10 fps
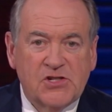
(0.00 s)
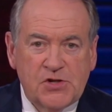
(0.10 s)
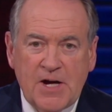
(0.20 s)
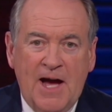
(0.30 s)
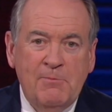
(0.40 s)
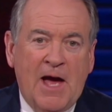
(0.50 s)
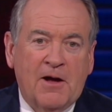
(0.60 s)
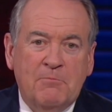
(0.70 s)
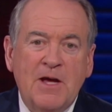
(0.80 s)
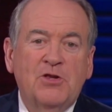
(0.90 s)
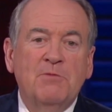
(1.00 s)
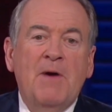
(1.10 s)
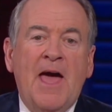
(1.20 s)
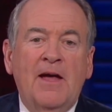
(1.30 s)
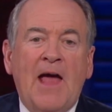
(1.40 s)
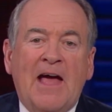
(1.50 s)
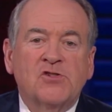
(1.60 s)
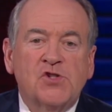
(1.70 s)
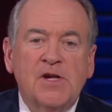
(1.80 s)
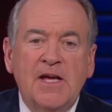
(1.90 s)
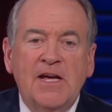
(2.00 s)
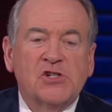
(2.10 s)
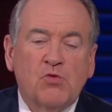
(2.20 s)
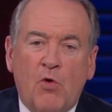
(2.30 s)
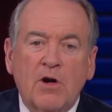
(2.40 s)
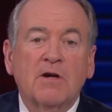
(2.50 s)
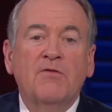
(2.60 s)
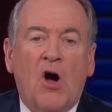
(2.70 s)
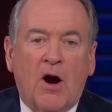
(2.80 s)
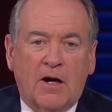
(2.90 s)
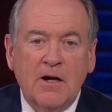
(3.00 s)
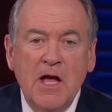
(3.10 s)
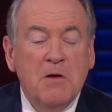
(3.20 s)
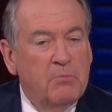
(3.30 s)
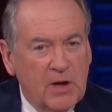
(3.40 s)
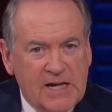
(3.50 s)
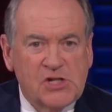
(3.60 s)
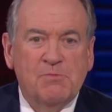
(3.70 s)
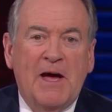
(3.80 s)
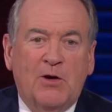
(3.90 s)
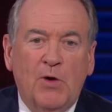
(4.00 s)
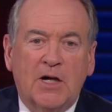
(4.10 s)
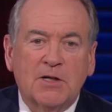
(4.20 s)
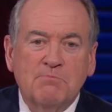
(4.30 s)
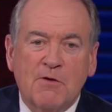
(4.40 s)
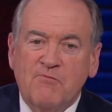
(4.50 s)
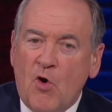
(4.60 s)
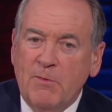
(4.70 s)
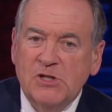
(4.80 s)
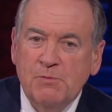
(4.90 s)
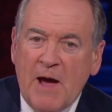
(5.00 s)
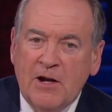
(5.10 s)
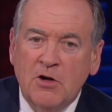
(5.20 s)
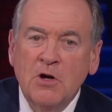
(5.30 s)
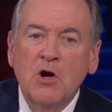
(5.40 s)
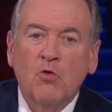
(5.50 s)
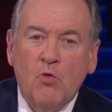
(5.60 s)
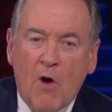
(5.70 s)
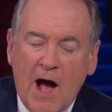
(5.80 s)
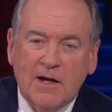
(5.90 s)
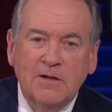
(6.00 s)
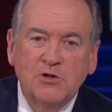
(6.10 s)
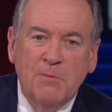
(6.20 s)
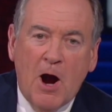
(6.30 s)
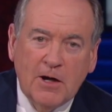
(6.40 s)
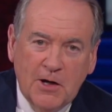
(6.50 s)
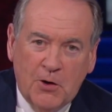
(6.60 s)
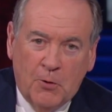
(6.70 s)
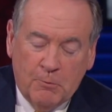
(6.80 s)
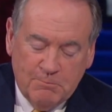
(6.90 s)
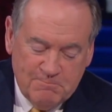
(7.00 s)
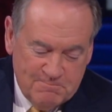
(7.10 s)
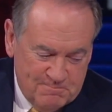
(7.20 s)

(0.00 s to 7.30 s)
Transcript: It's time now to meet the man and see his work of art. Please make welcome performance painter Rock Demarco.